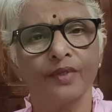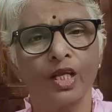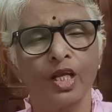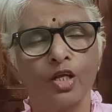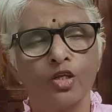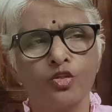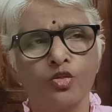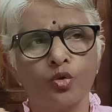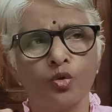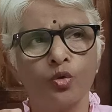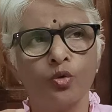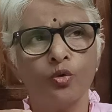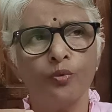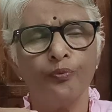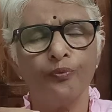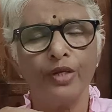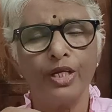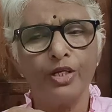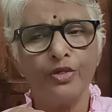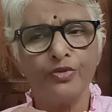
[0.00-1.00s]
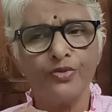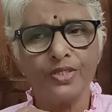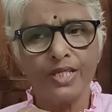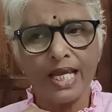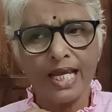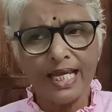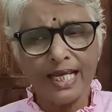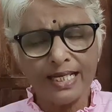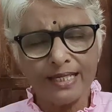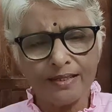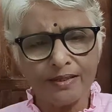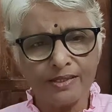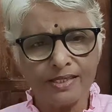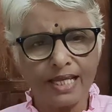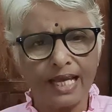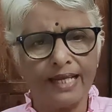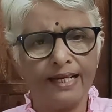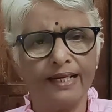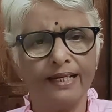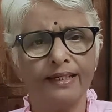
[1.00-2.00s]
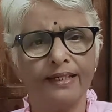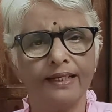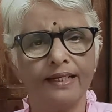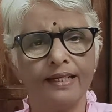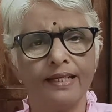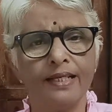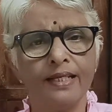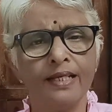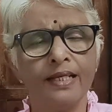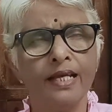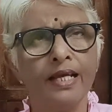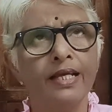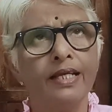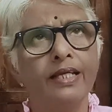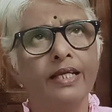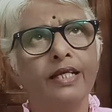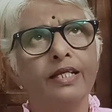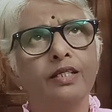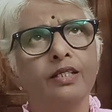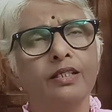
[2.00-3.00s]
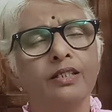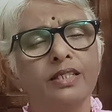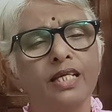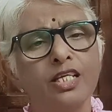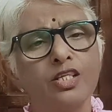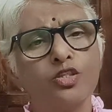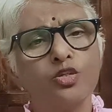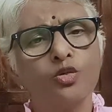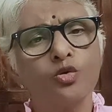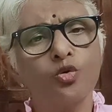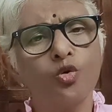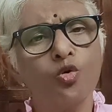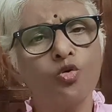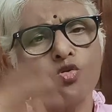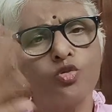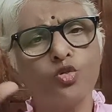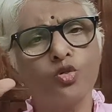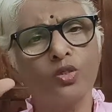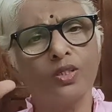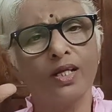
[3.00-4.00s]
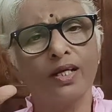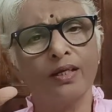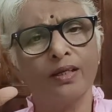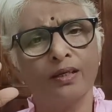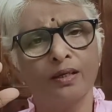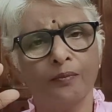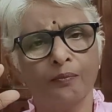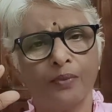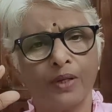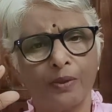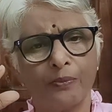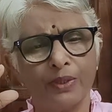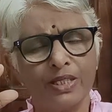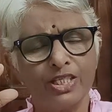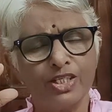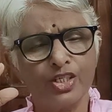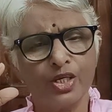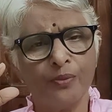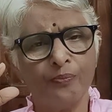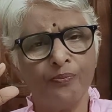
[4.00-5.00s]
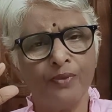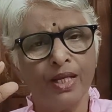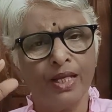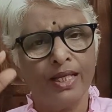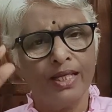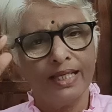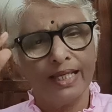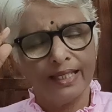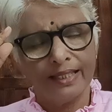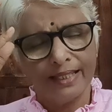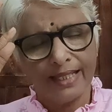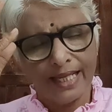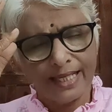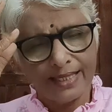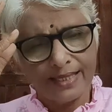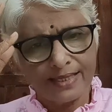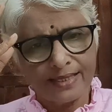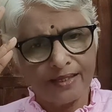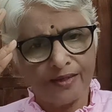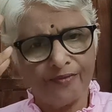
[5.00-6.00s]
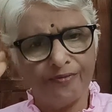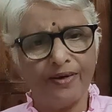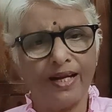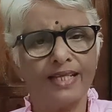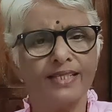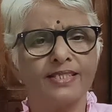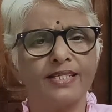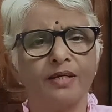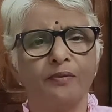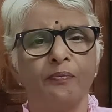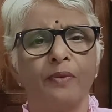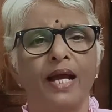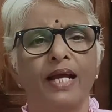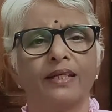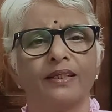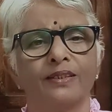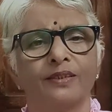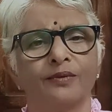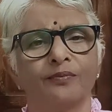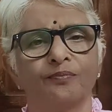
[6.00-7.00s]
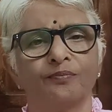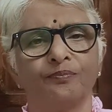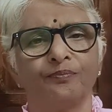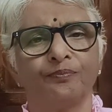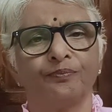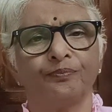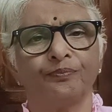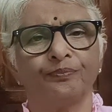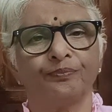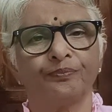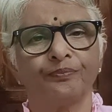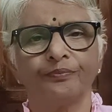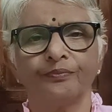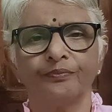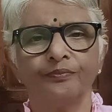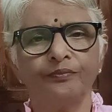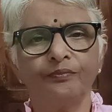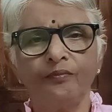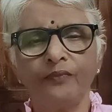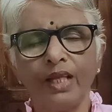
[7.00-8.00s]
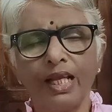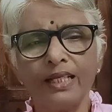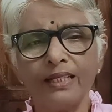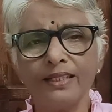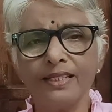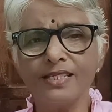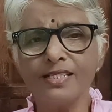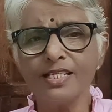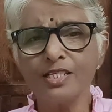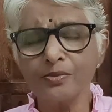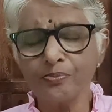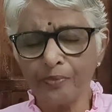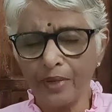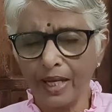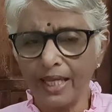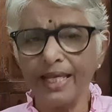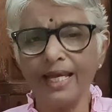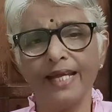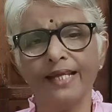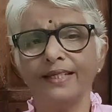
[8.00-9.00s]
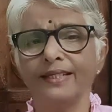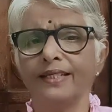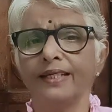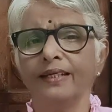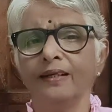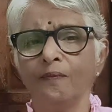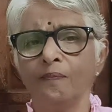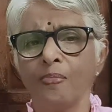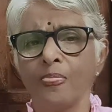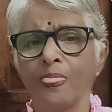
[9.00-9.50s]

So, when you say it silently, it just goes to the Prapancham, it gets reflected back. This is my idea.